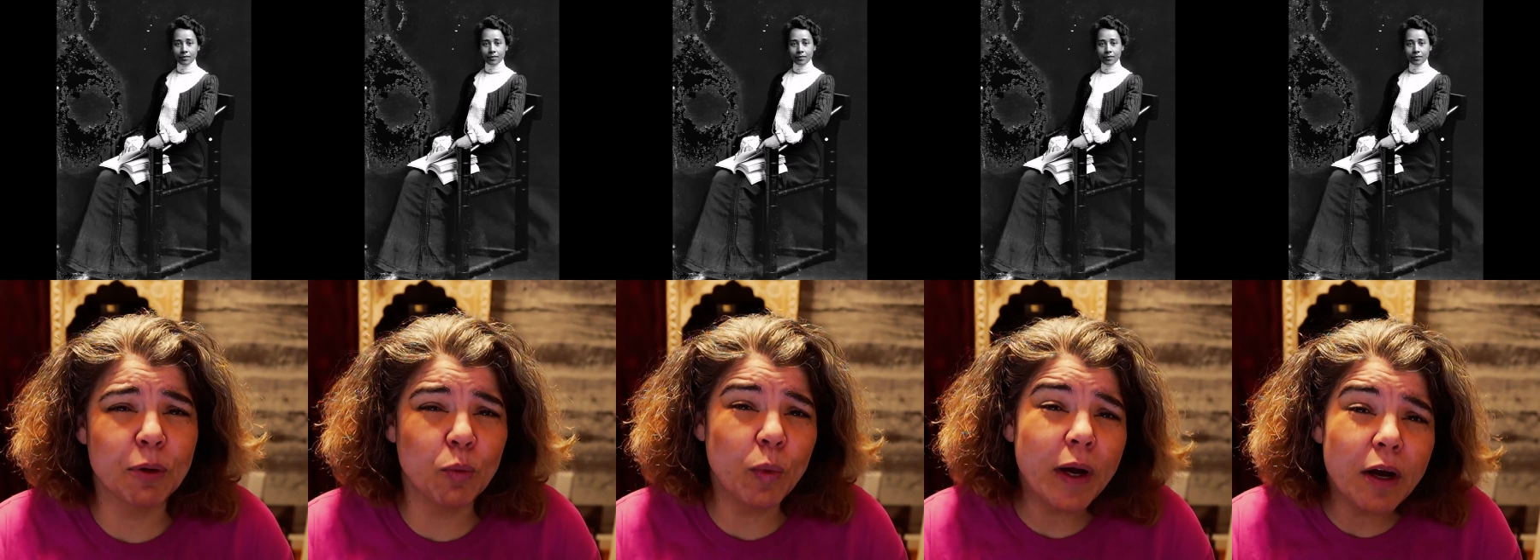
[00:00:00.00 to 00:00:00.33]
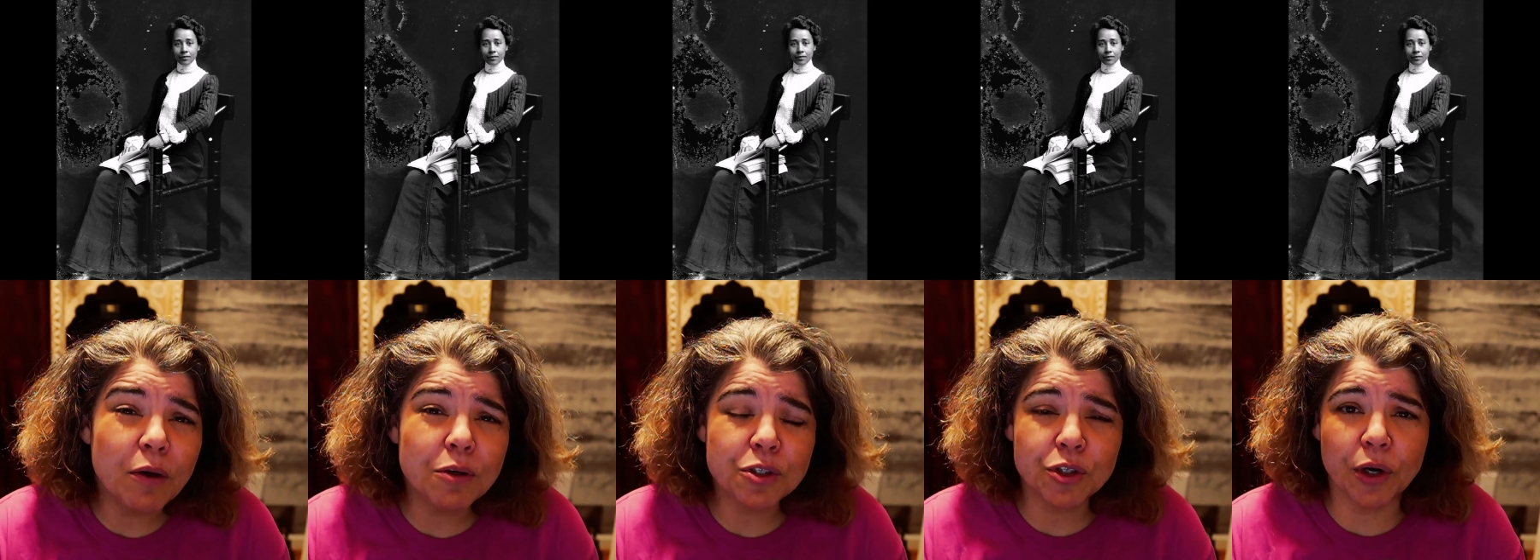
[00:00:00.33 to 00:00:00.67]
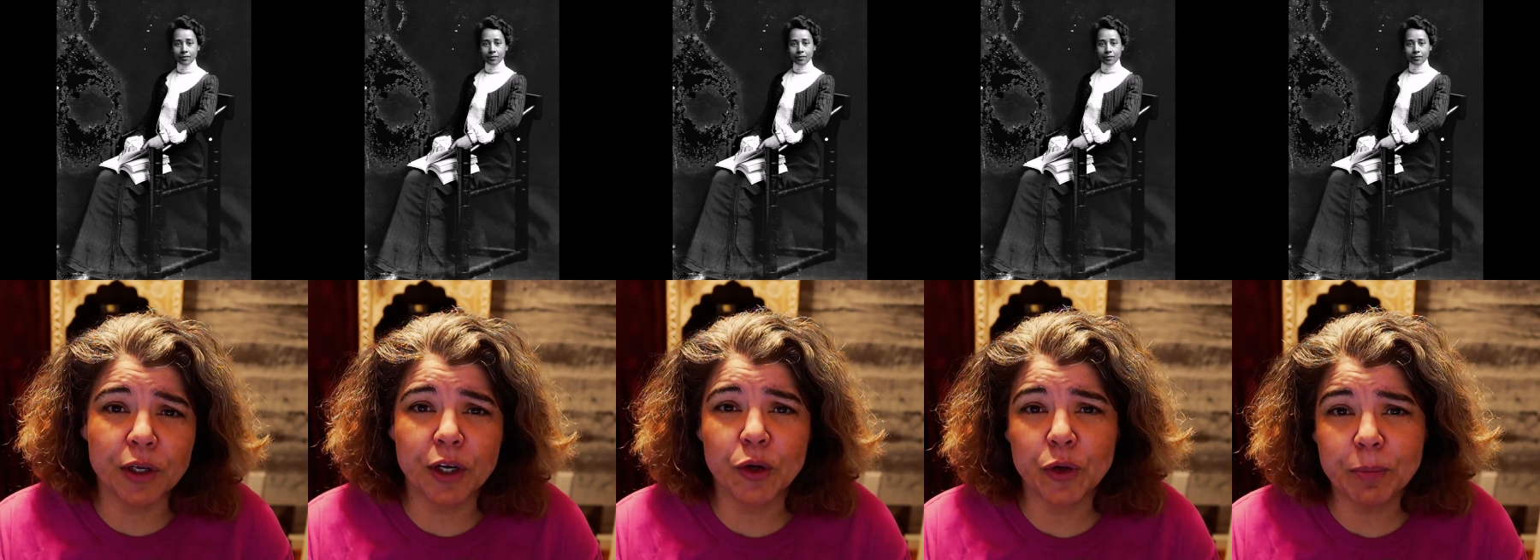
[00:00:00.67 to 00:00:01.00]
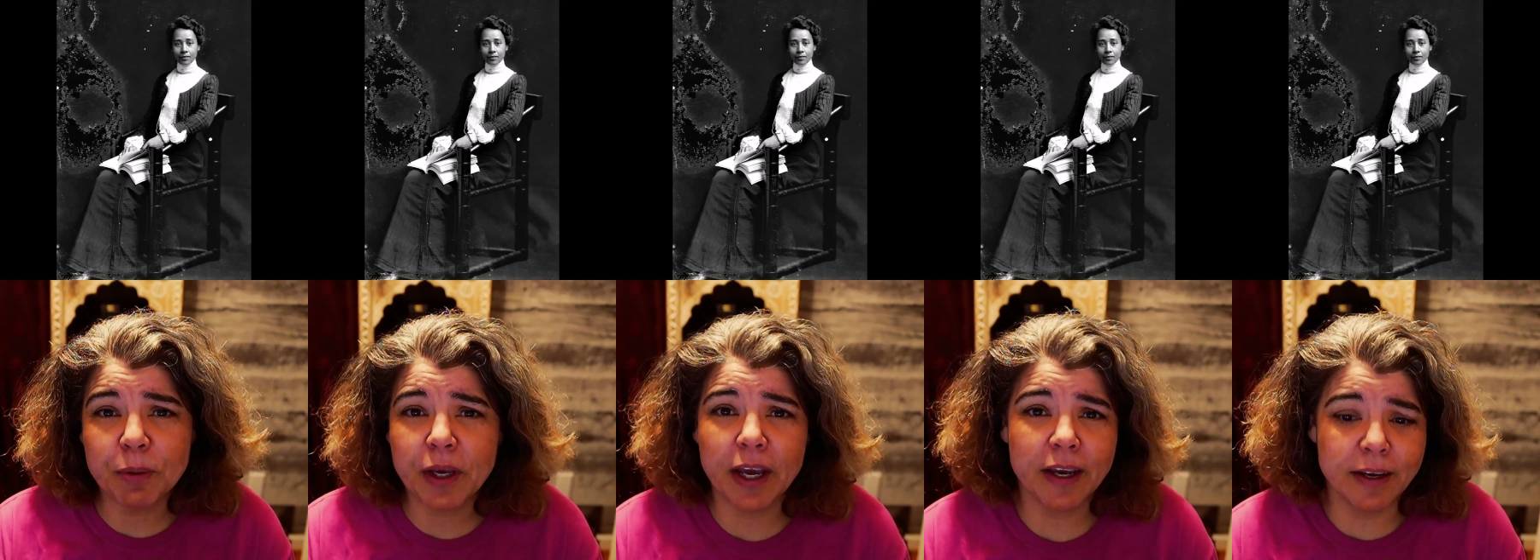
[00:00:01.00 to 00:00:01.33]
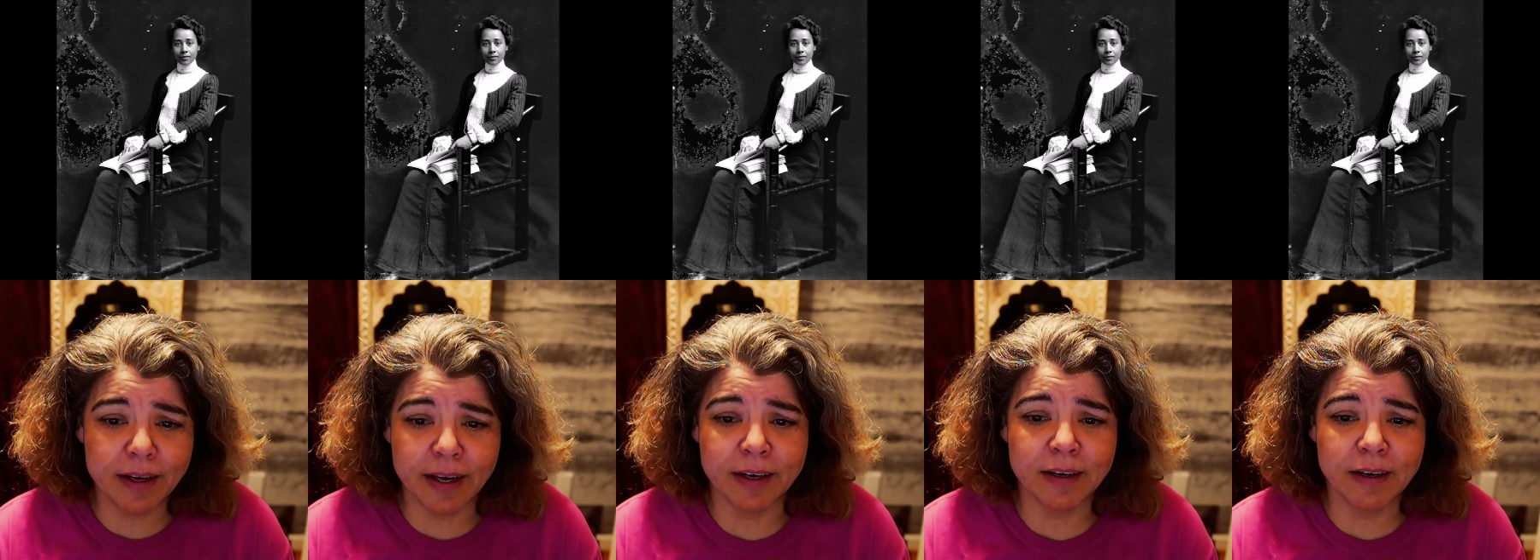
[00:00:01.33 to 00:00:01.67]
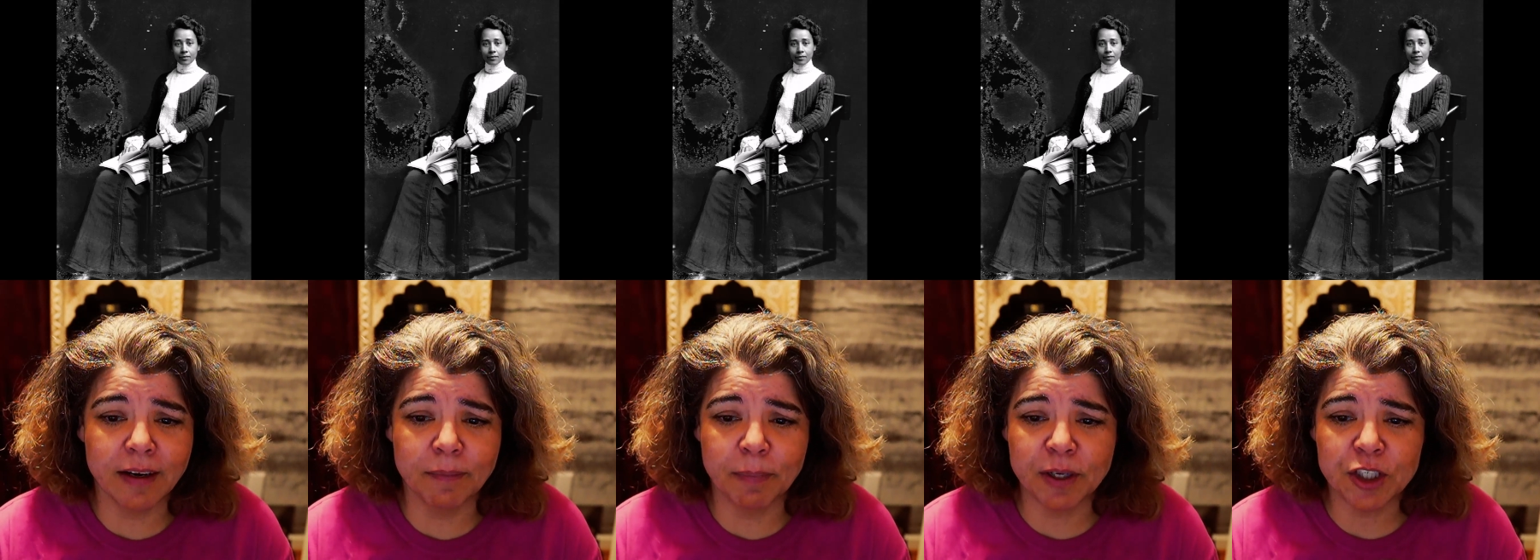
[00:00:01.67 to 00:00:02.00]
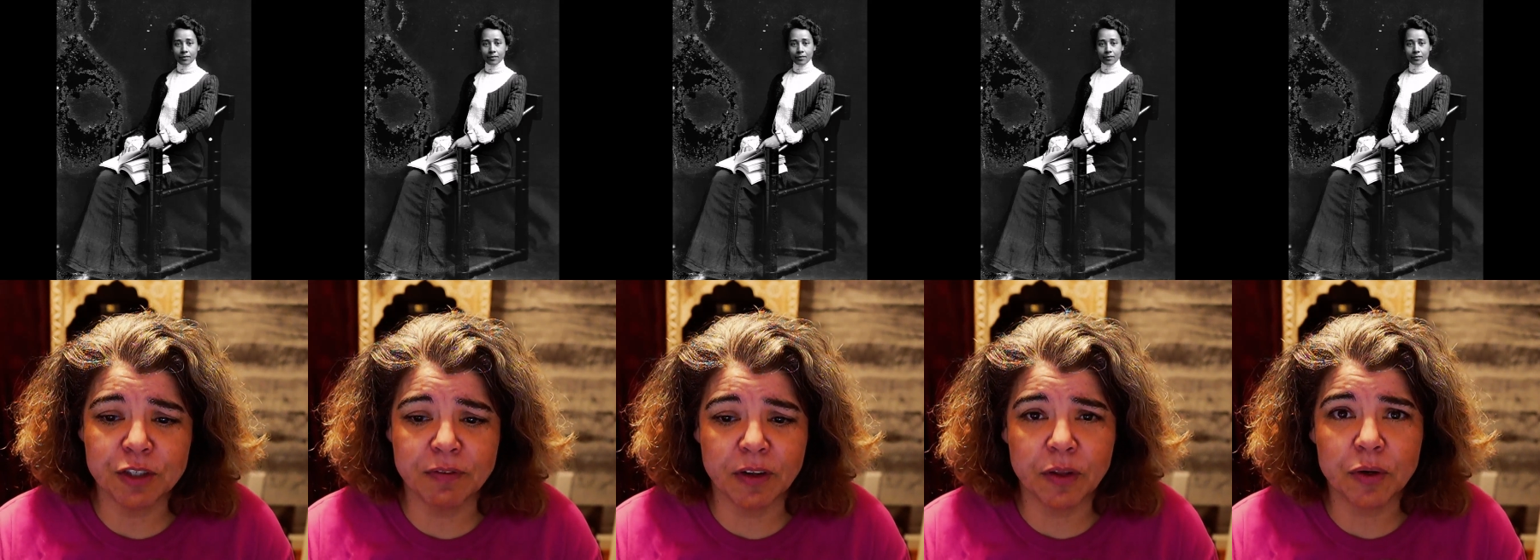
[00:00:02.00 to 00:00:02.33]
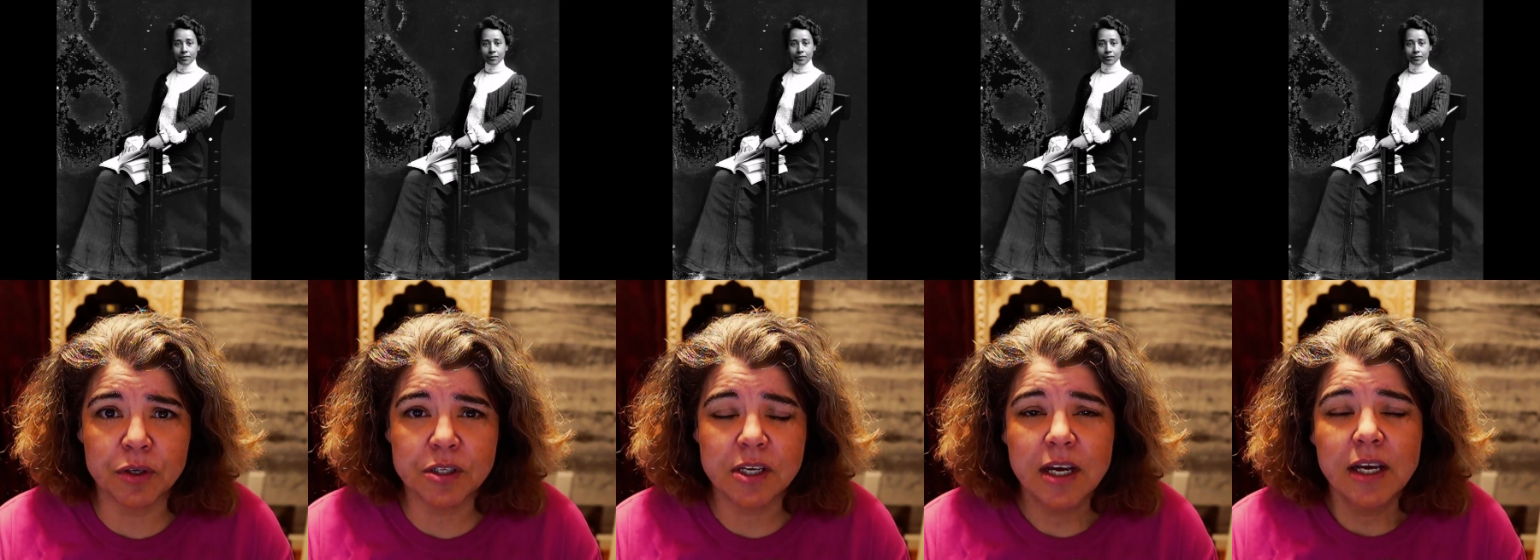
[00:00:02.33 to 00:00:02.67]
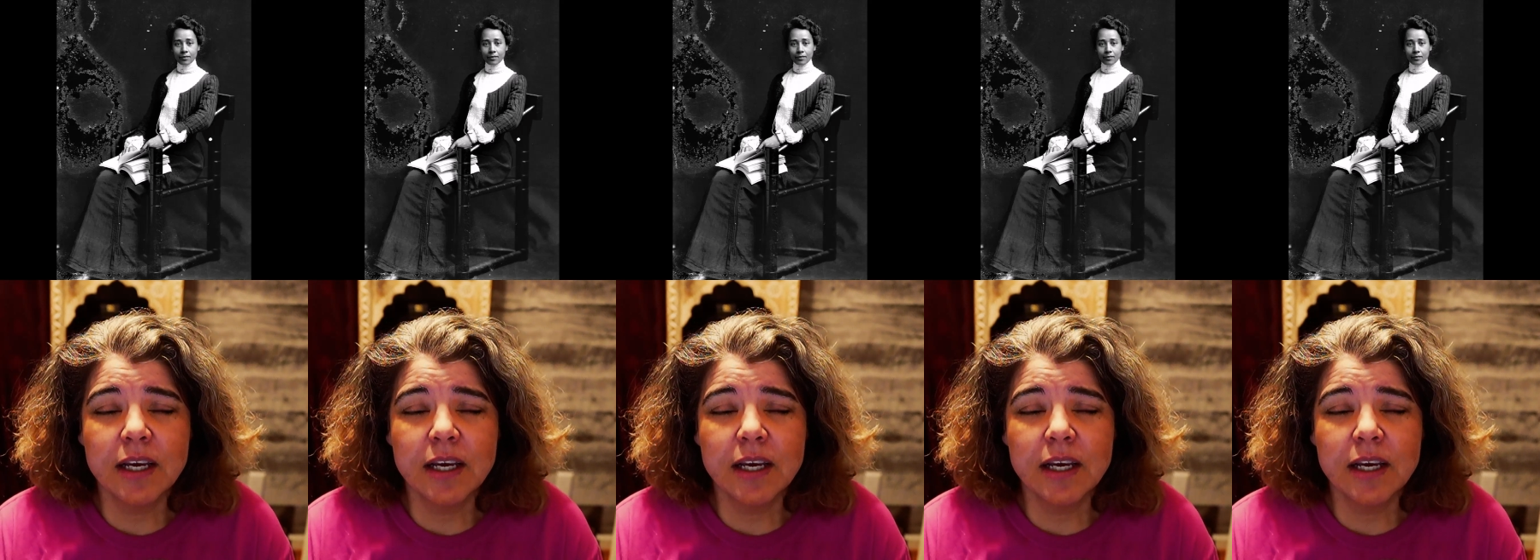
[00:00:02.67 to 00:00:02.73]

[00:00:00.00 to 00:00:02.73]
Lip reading: Wells, Charlotte Grimke, and a bunch of others.